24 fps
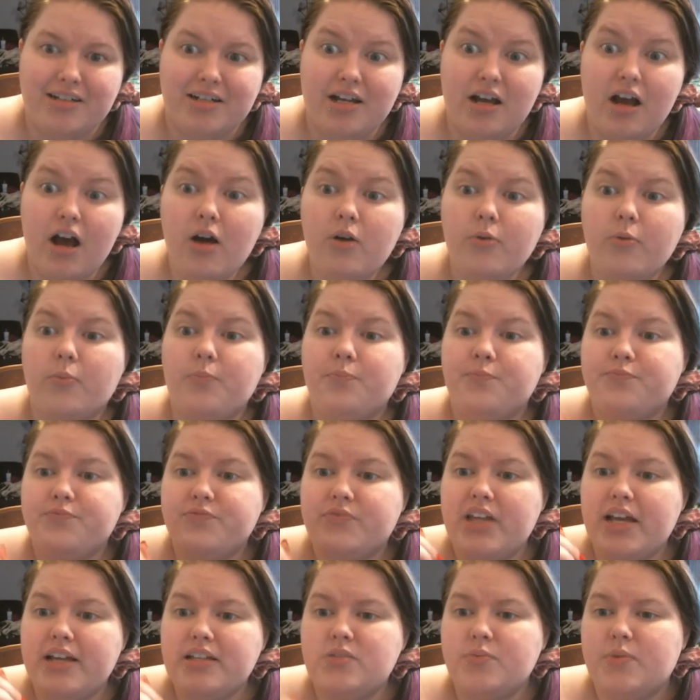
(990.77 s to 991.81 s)
Oh,
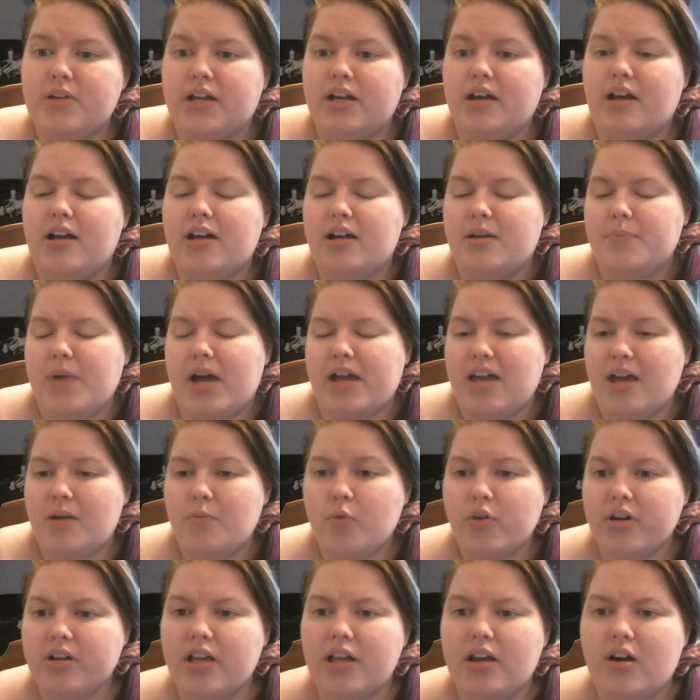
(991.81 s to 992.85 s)
that's what I am
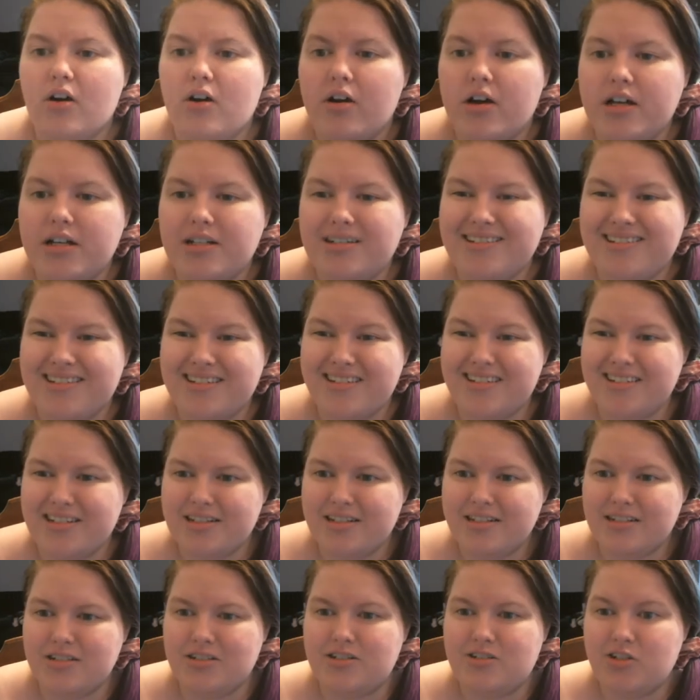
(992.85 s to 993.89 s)
working on
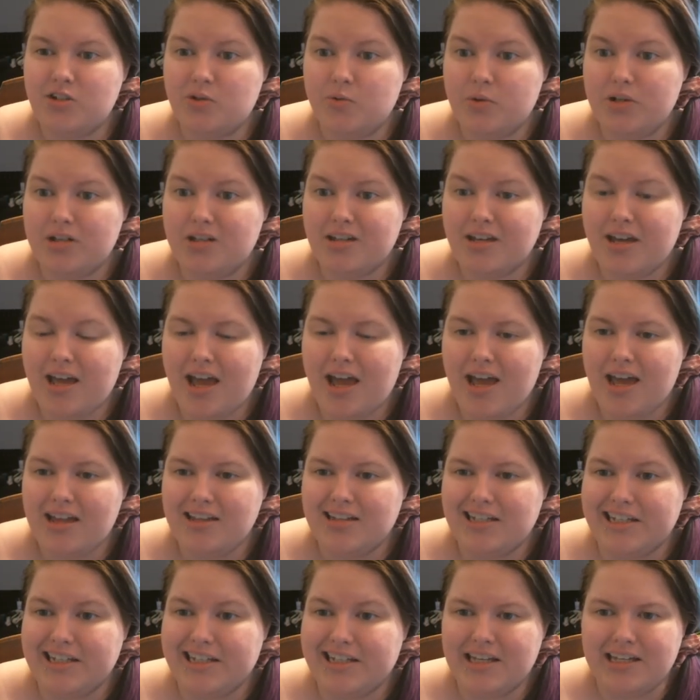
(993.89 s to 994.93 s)
doing a
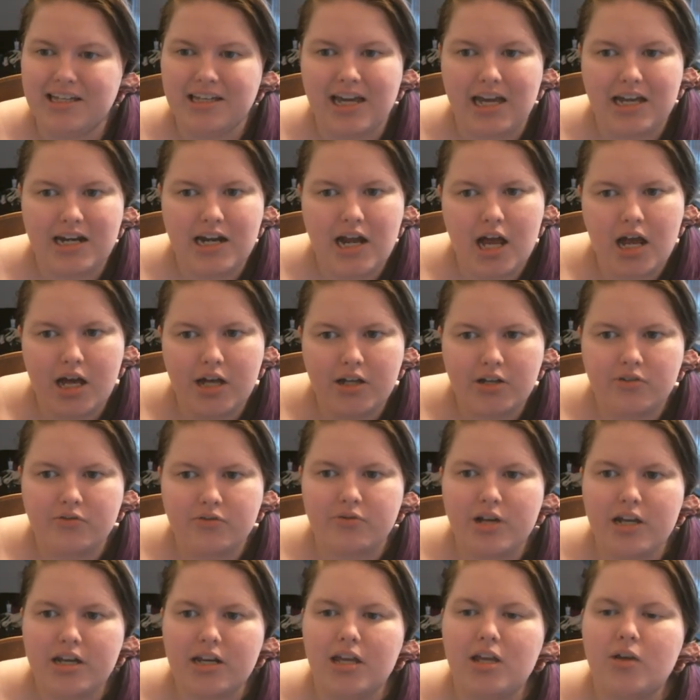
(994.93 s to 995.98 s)
like get
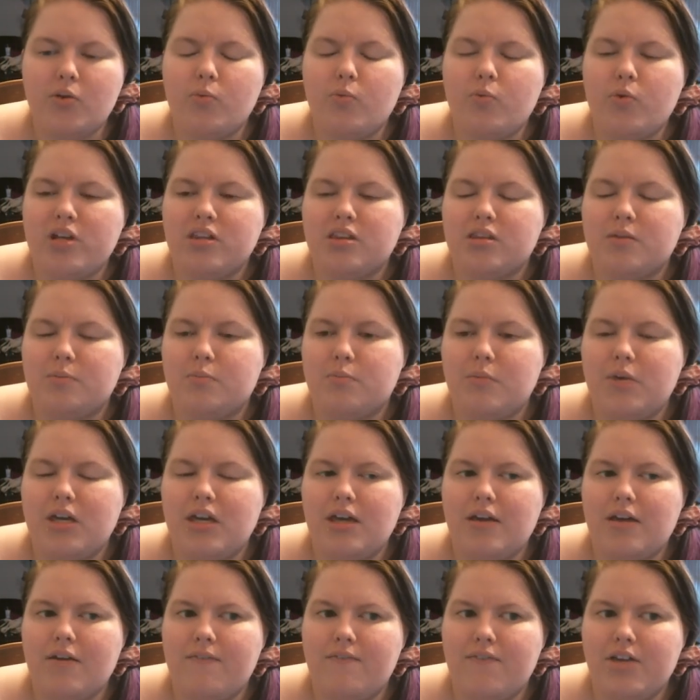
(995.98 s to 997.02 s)
unready with
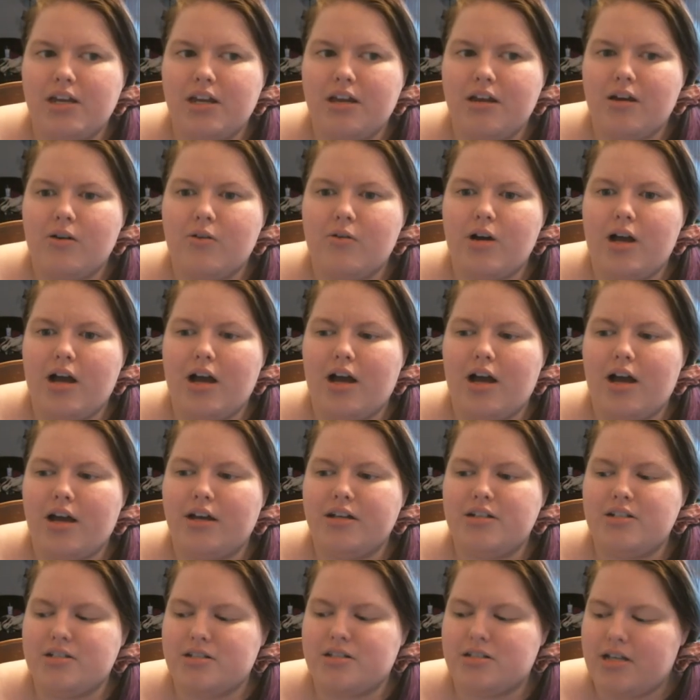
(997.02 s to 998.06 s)
me video. I
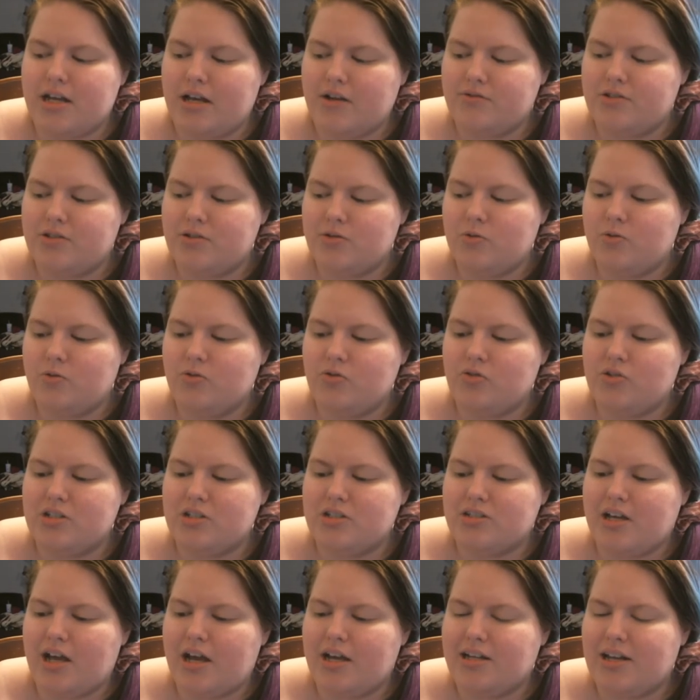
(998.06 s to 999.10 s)
just have to
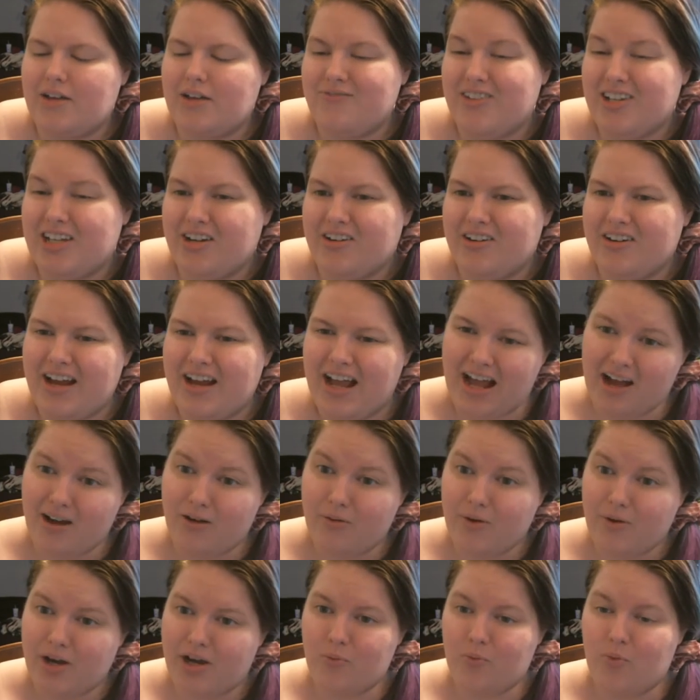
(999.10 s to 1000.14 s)
decide and figure out
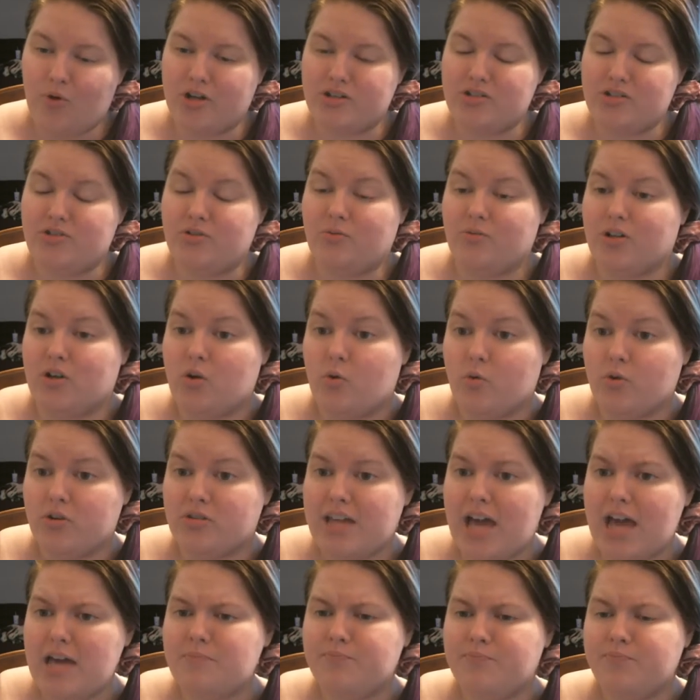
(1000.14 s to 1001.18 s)
how I want to record
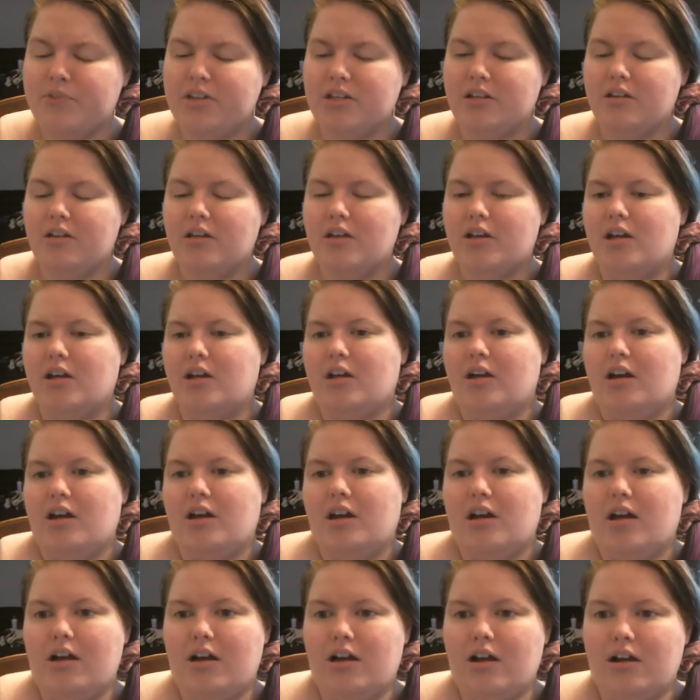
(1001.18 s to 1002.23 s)

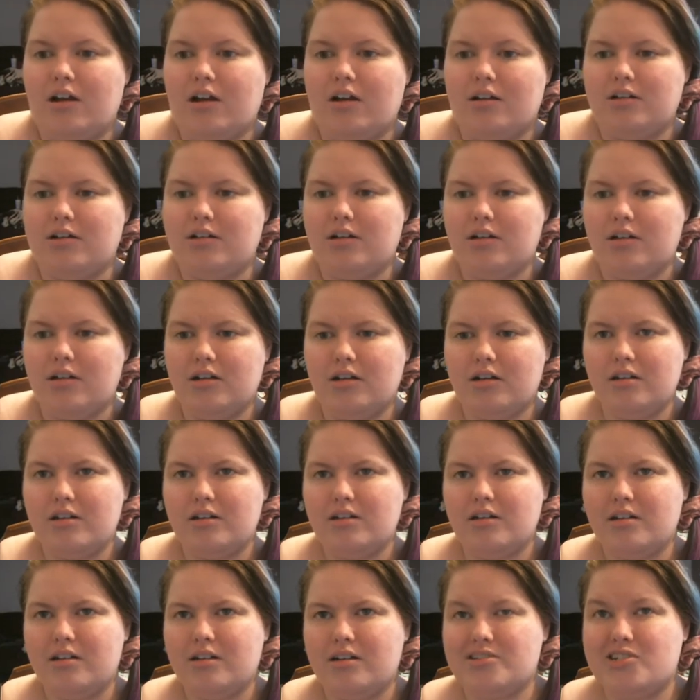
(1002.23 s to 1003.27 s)
that.
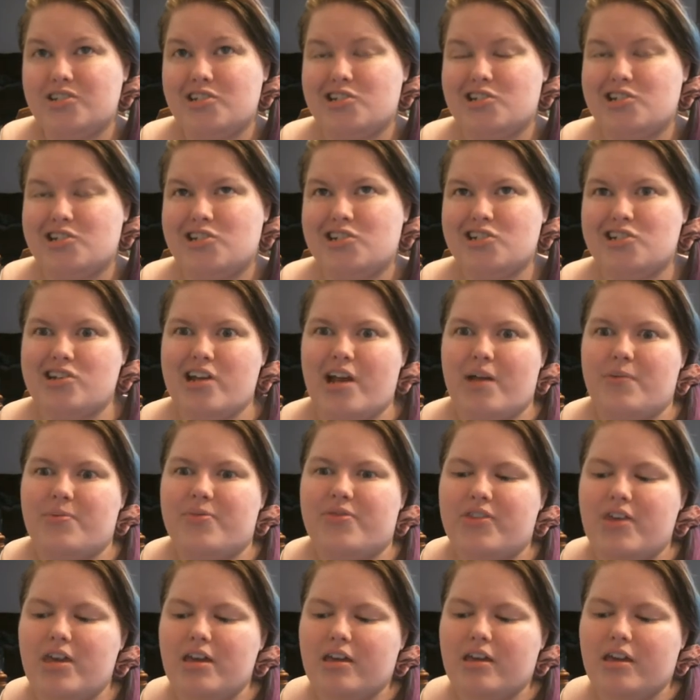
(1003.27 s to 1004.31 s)
I'm
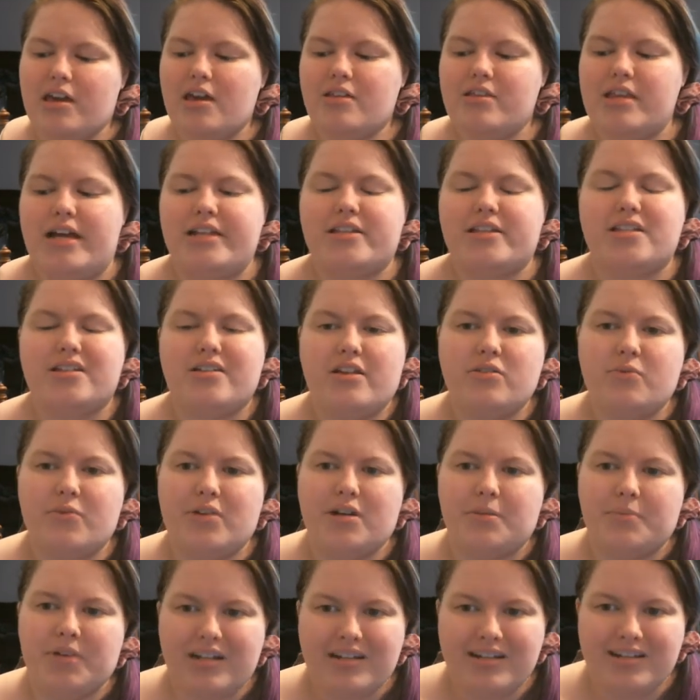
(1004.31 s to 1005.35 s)
thinking that's another one
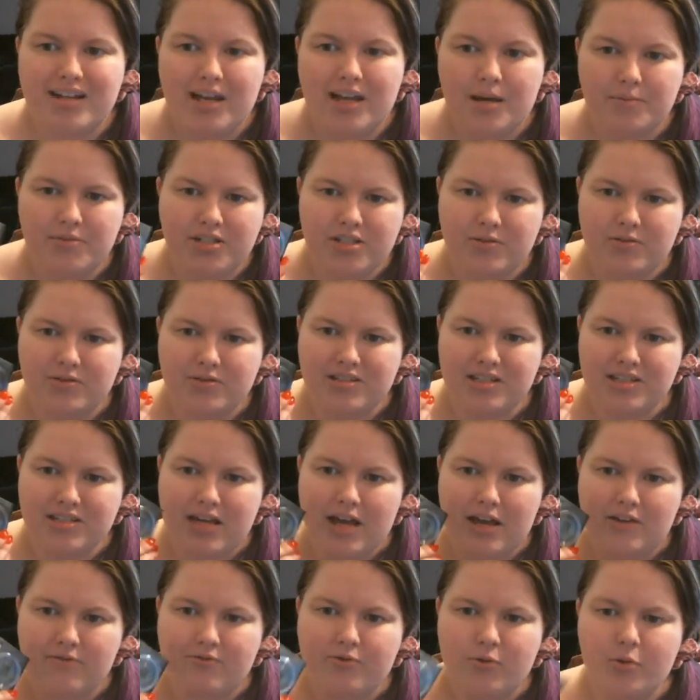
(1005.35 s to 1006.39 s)
I'm going to attempt to use this
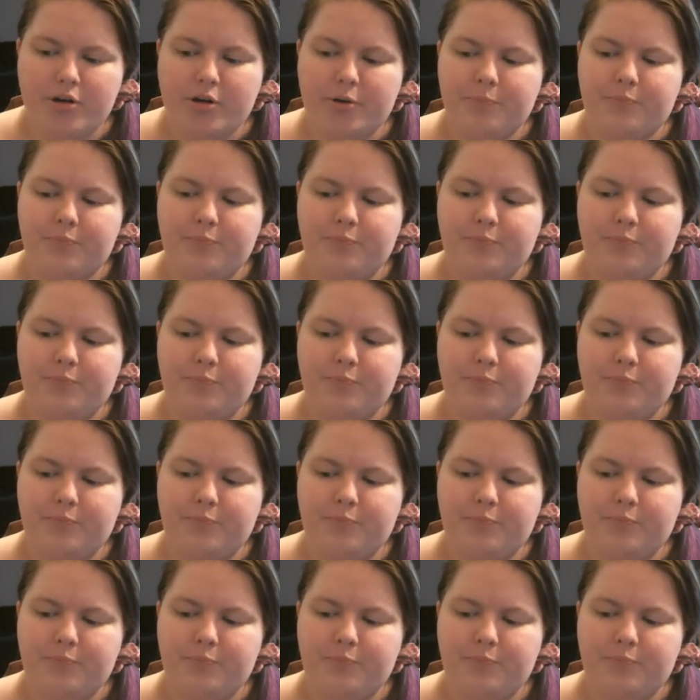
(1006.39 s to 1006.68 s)
guy for,